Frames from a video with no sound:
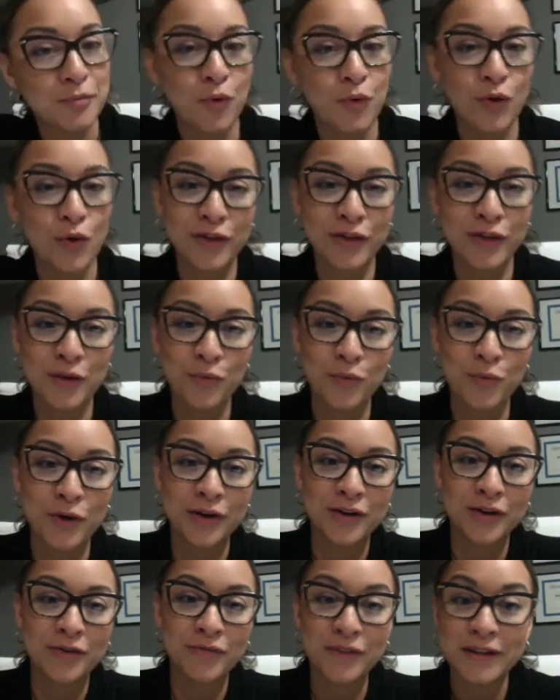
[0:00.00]
or they want
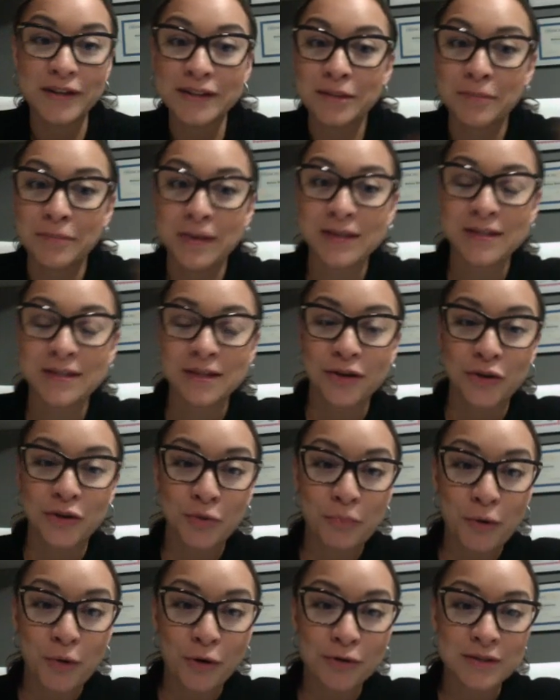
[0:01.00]
to victimize the other
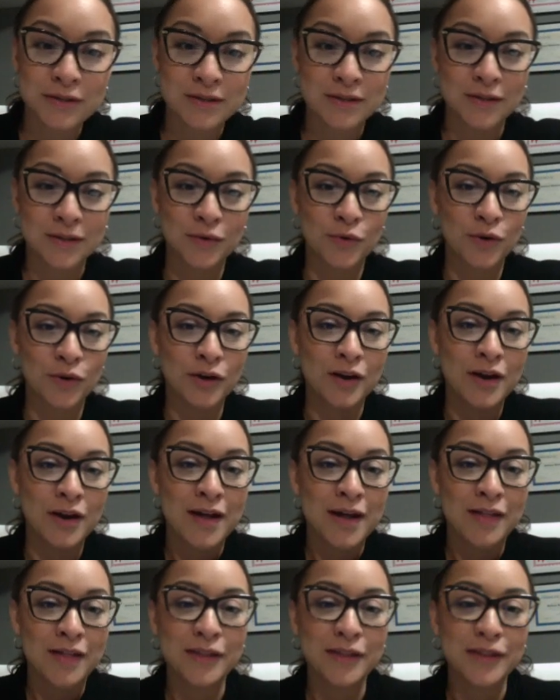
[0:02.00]
person, or
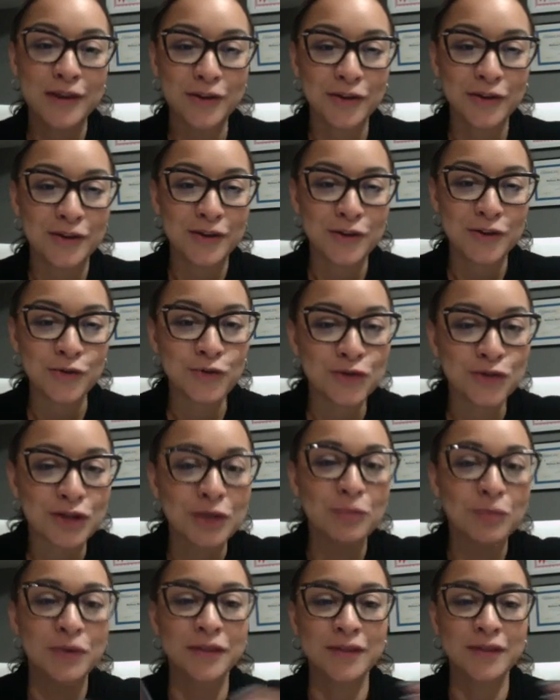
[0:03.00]
then you see
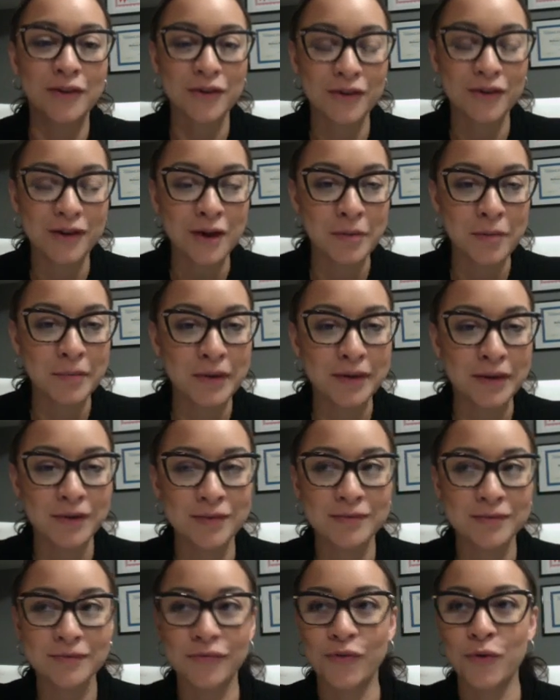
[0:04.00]
when they're coming
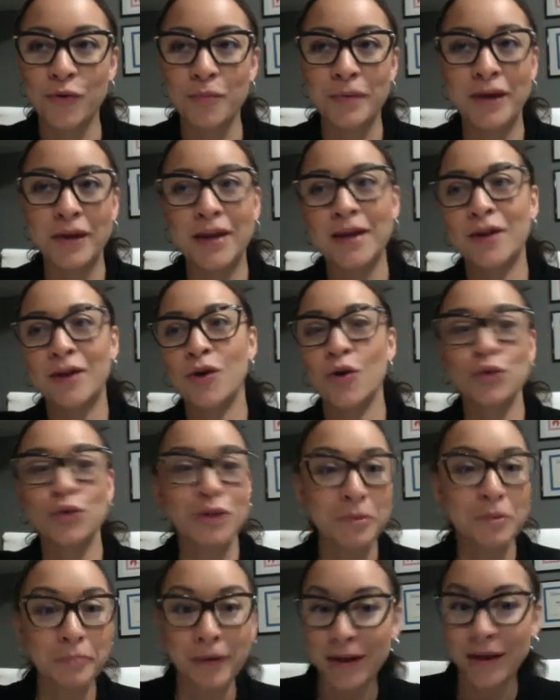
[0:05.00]
from a
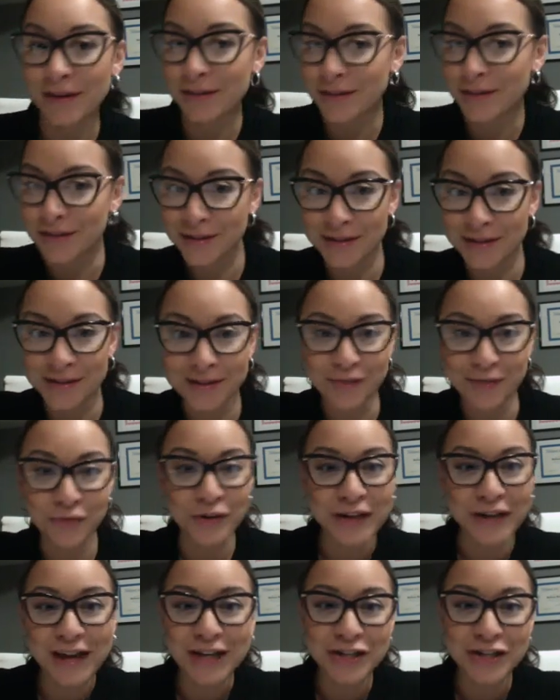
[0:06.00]
codependent
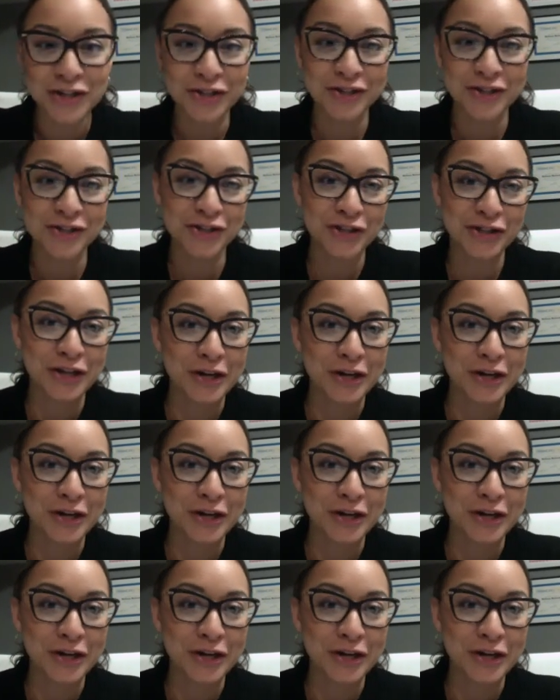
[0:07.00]
relationship.